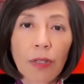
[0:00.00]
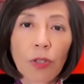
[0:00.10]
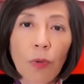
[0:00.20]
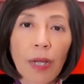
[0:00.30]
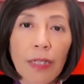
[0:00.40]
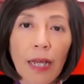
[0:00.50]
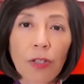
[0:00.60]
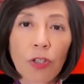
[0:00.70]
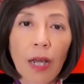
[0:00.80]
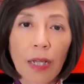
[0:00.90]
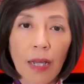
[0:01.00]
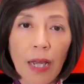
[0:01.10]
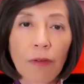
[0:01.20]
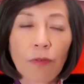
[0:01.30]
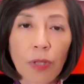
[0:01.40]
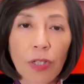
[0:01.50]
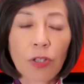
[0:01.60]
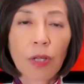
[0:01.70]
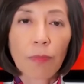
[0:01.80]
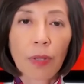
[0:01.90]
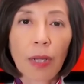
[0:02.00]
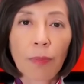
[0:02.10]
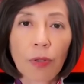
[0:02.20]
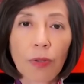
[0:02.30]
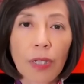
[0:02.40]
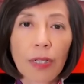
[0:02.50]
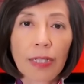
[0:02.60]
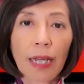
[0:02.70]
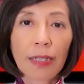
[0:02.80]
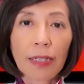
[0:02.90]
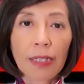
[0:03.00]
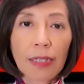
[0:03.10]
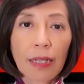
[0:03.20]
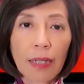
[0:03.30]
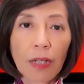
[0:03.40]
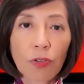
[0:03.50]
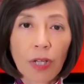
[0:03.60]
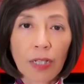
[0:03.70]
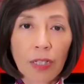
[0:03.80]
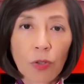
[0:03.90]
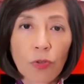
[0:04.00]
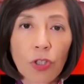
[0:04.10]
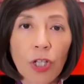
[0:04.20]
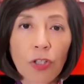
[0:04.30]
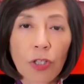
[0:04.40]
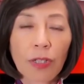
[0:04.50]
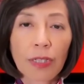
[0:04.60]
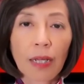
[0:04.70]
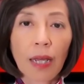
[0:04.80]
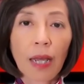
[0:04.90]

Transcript: The US and China have reached a preliminary consensus in their trade negotiations.